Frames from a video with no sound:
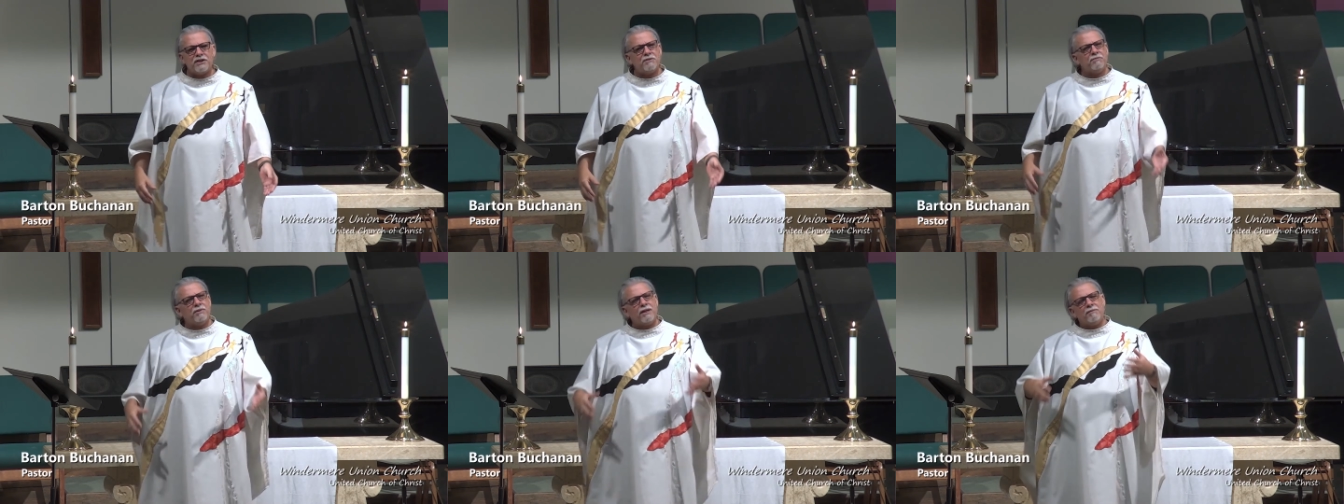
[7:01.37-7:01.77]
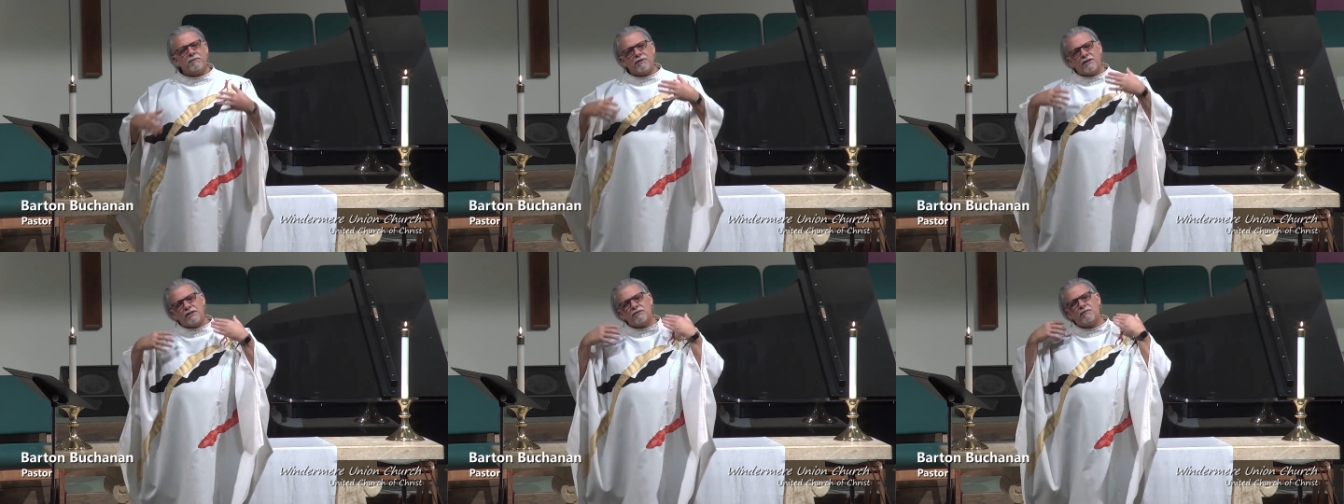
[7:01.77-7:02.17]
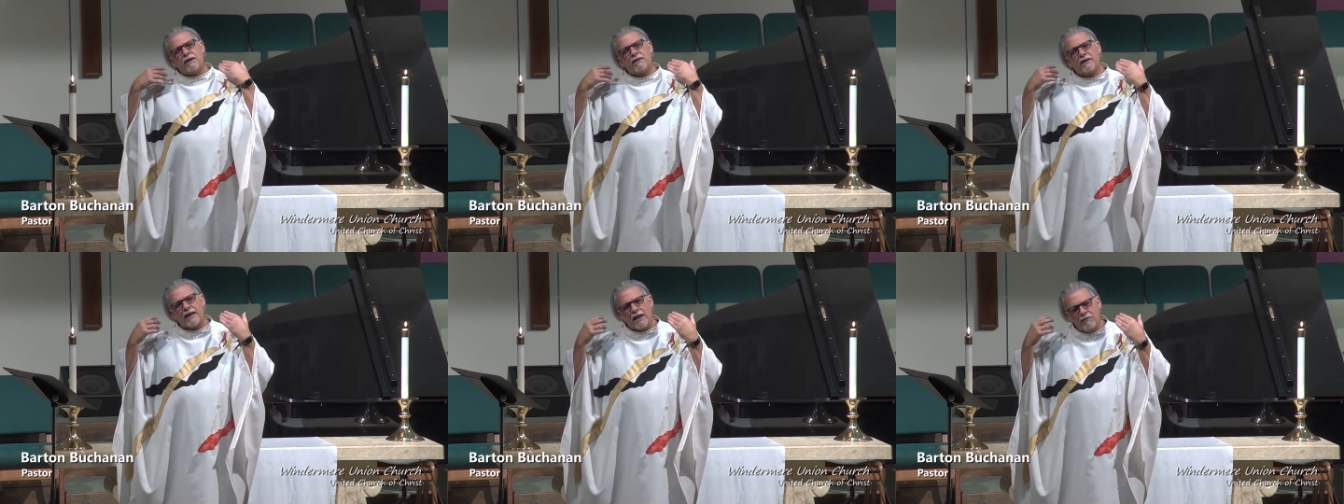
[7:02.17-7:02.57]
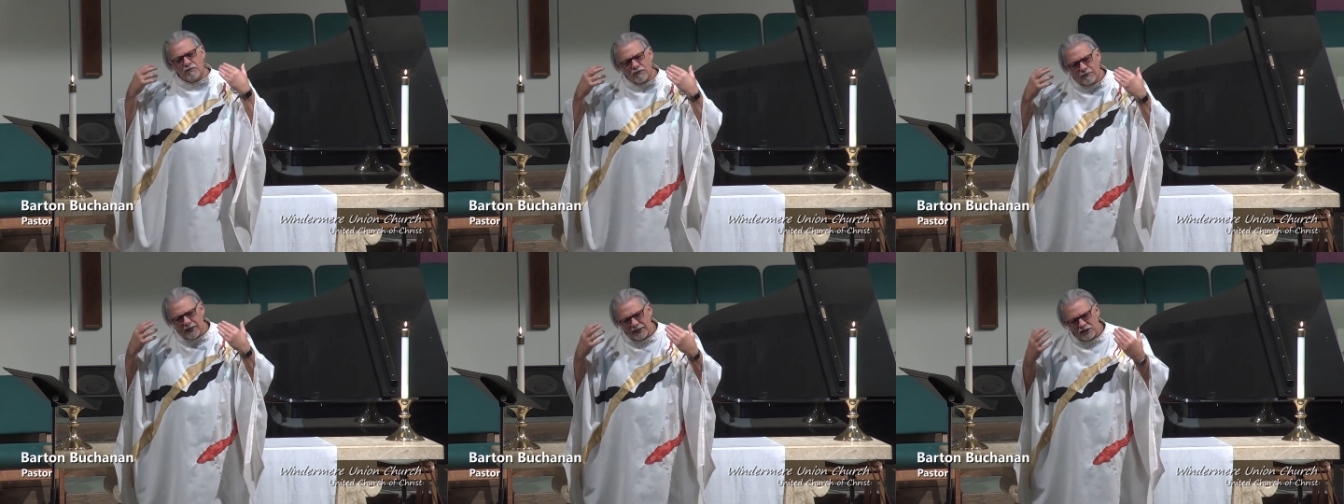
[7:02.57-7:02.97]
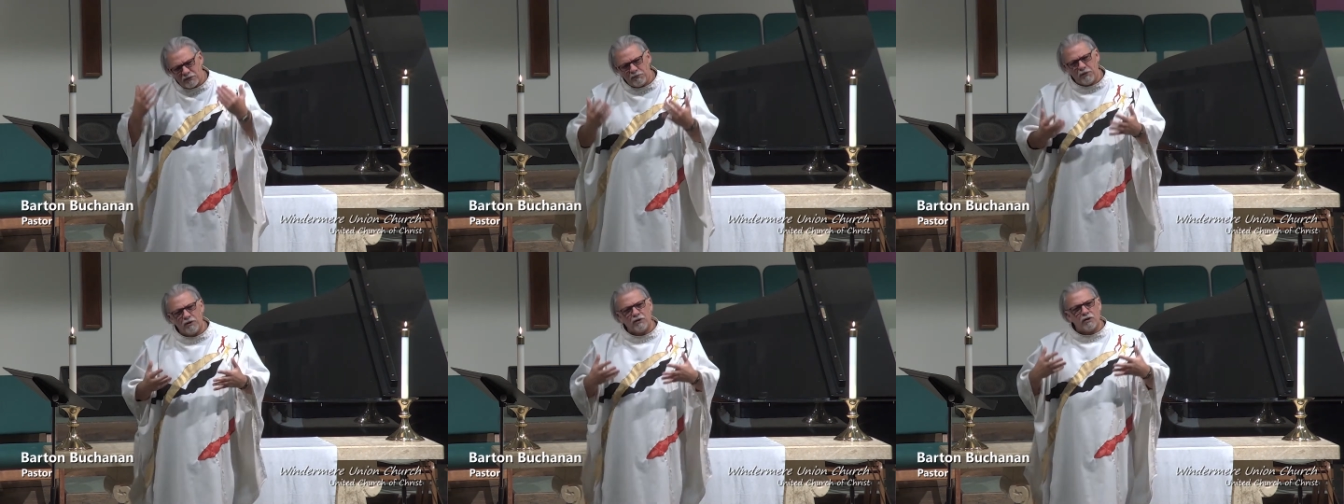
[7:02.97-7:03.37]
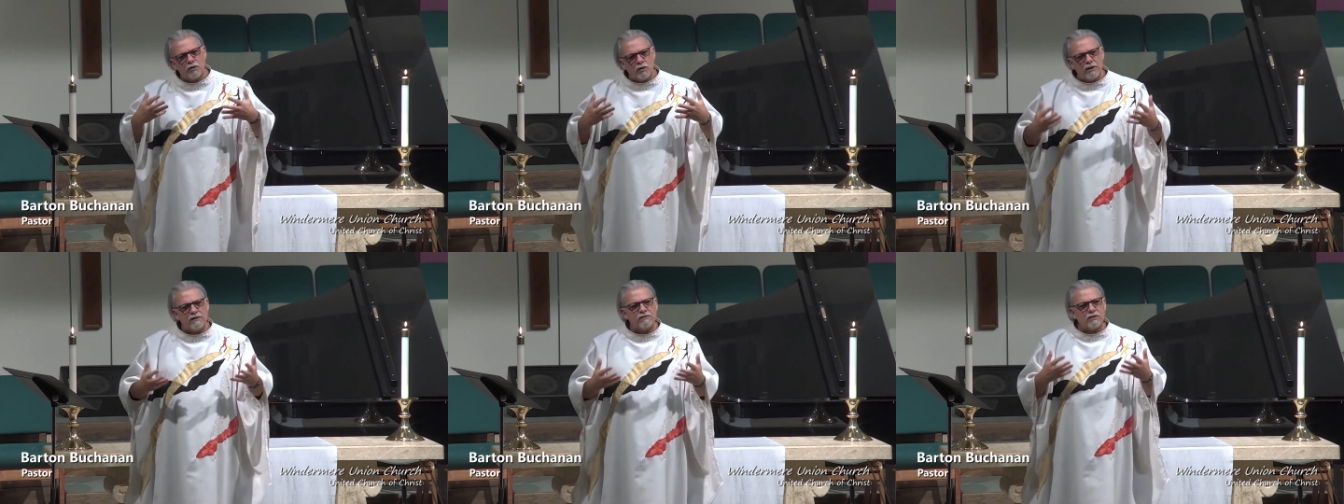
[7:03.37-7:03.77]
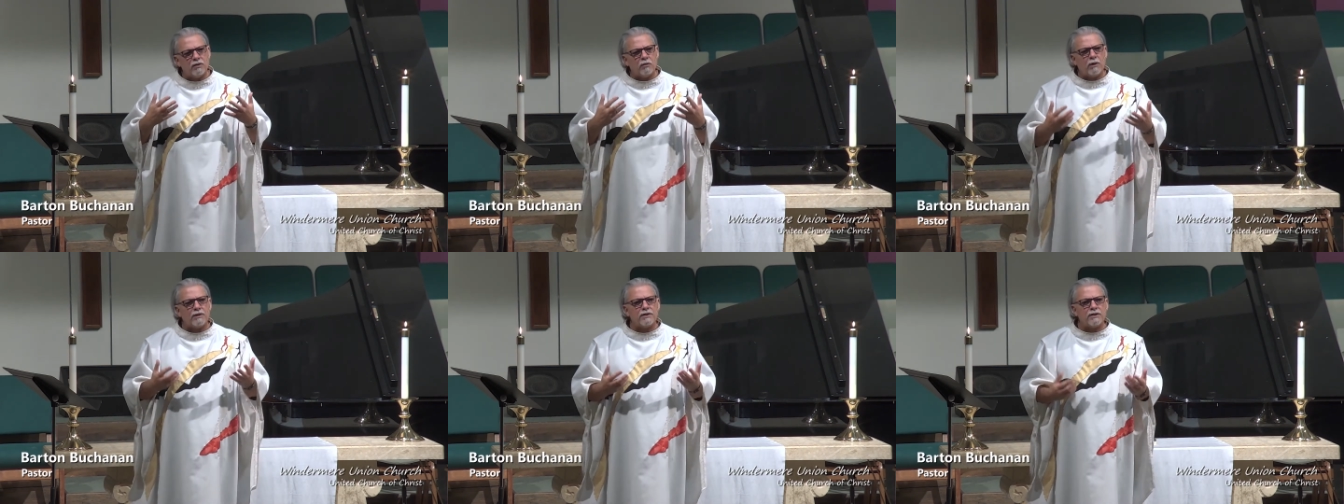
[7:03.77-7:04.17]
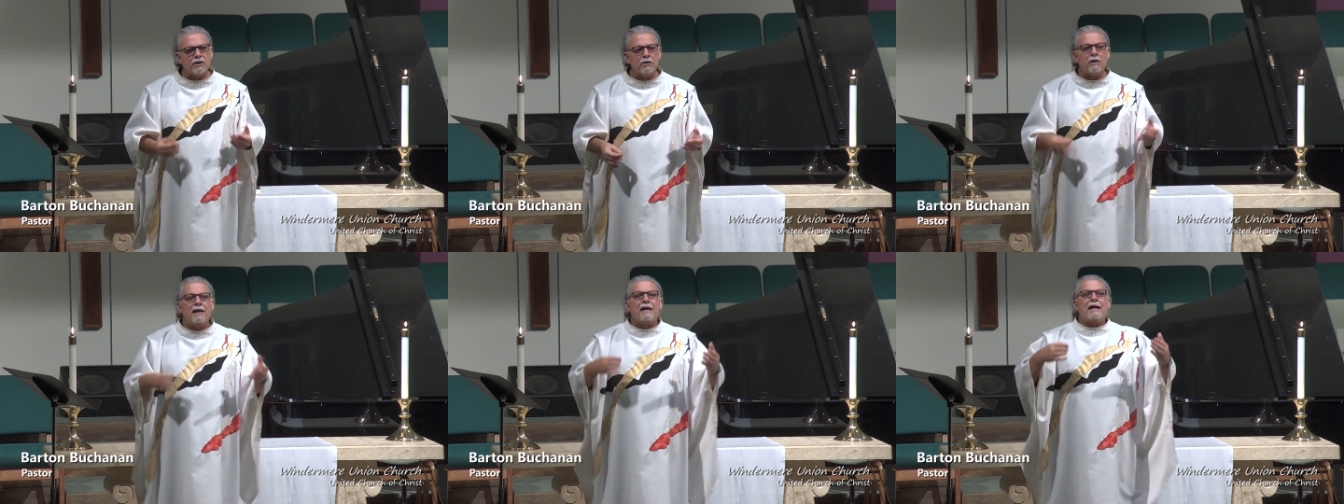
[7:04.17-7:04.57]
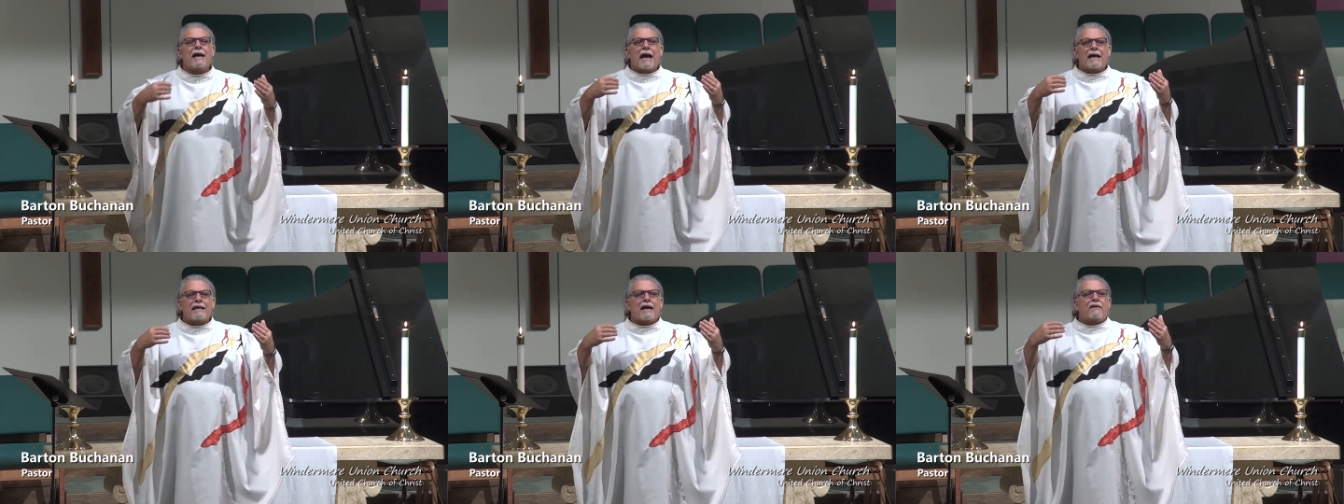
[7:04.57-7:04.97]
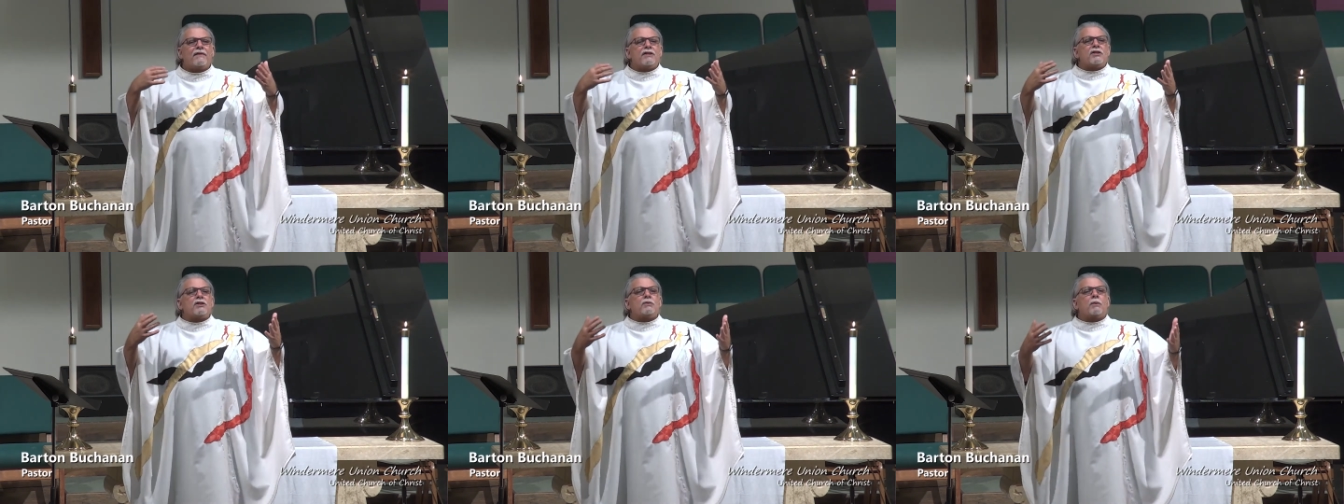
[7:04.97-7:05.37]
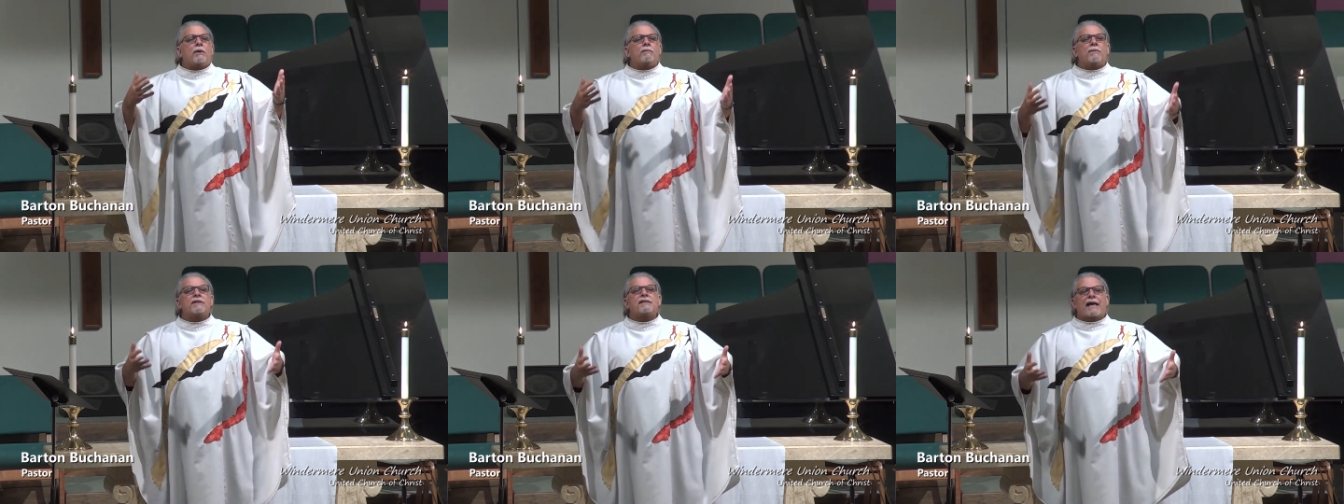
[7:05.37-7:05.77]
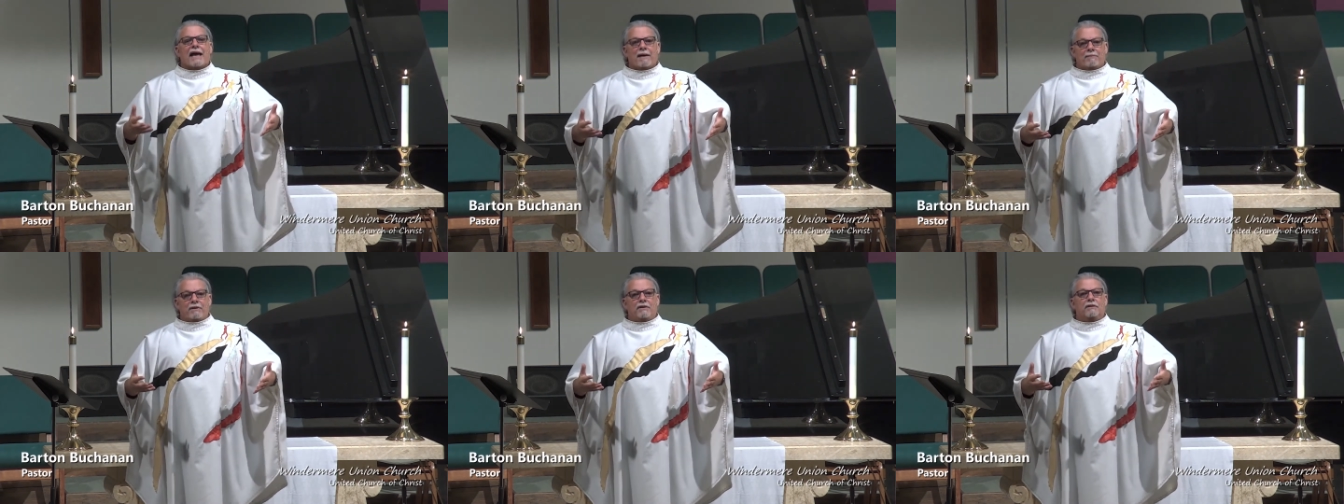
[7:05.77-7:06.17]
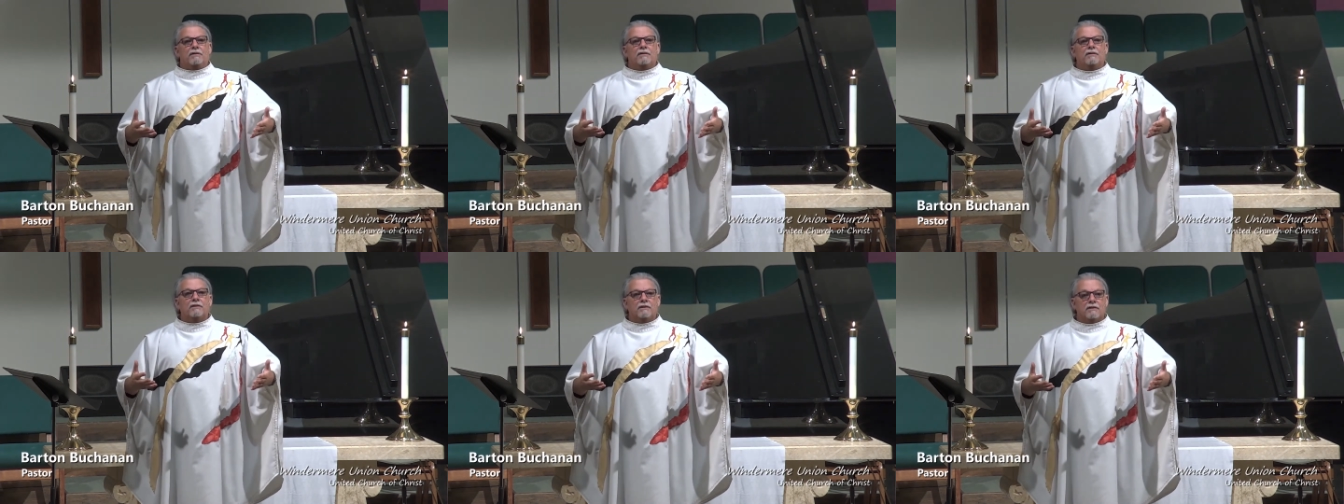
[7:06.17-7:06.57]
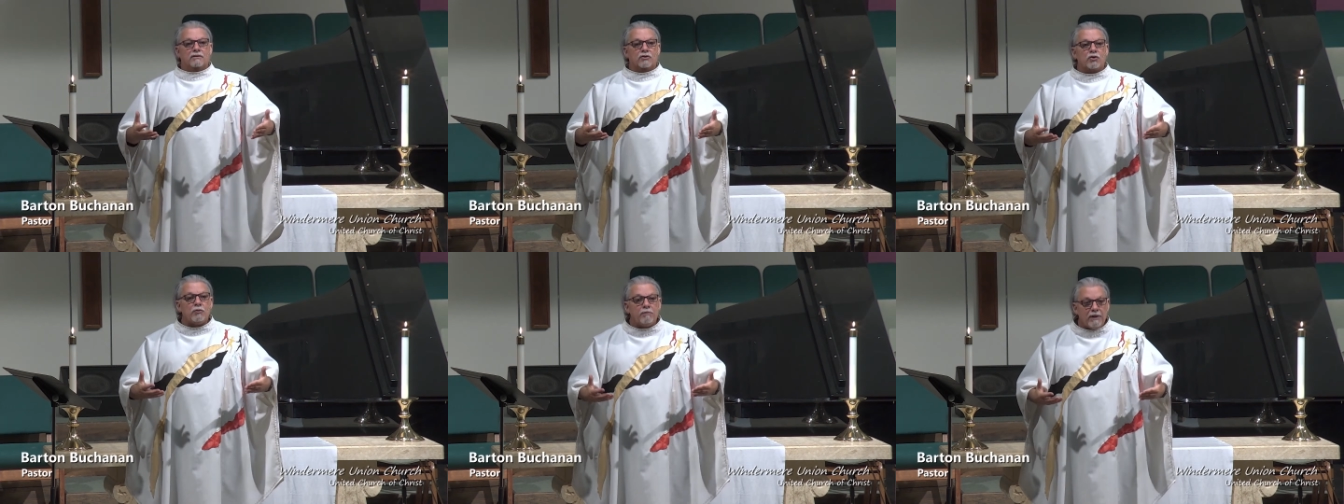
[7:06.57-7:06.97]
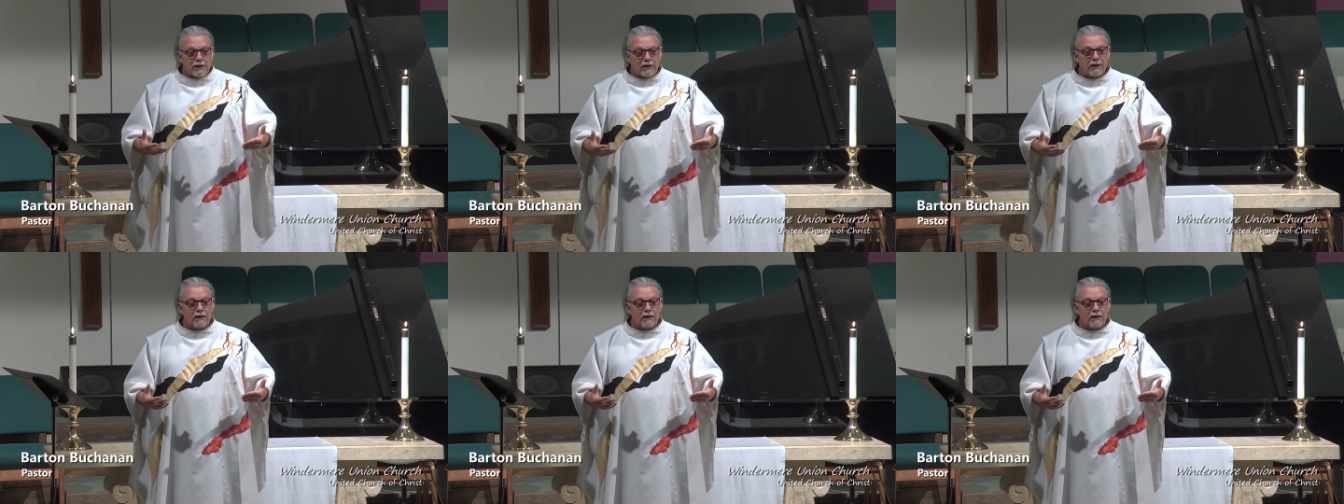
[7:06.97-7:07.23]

and blood, but this rather came from that spirit that lives and dwells in you. And now this is what must happen to me.